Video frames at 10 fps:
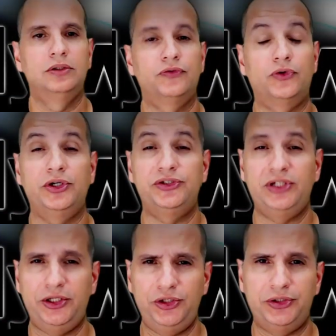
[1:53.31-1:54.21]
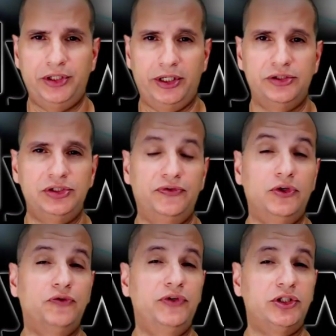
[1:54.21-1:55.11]
For her tenure there, she
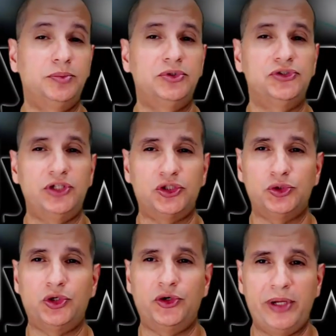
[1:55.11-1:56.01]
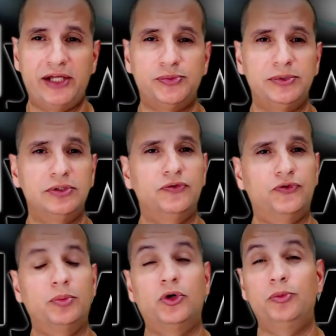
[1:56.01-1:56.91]
fell victim to sexual harassment
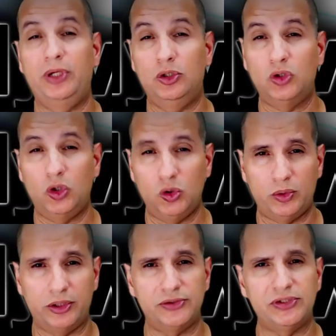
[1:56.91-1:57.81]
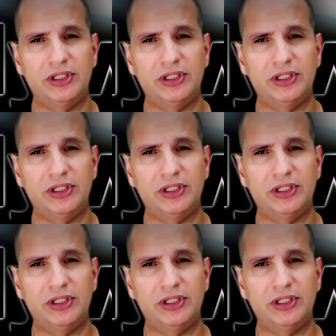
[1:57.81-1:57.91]
from her male co-workers.